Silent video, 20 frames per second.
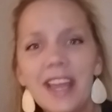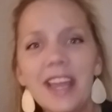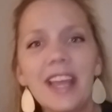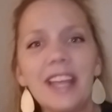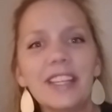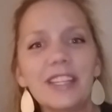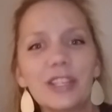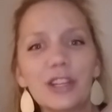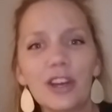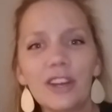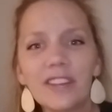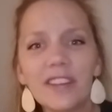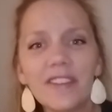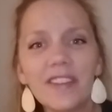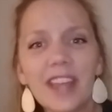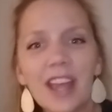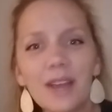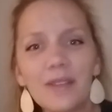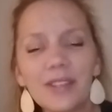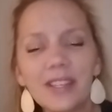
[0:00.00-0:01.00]
it starts on
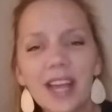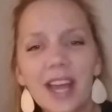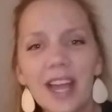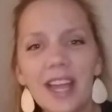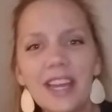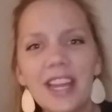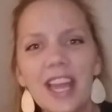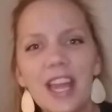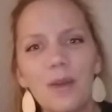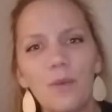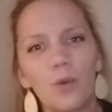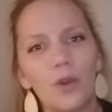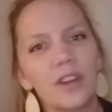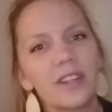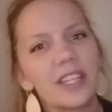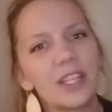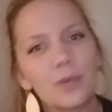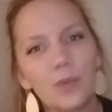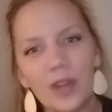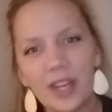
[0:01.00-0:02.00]
the outside and
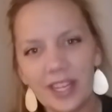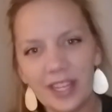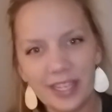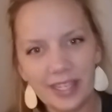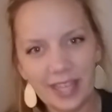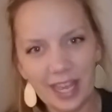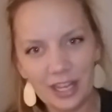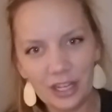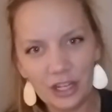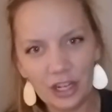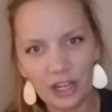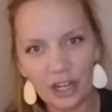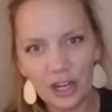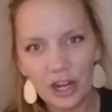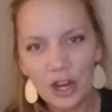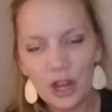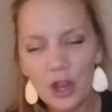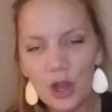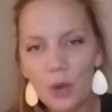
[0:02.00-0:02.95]
works its way to the center,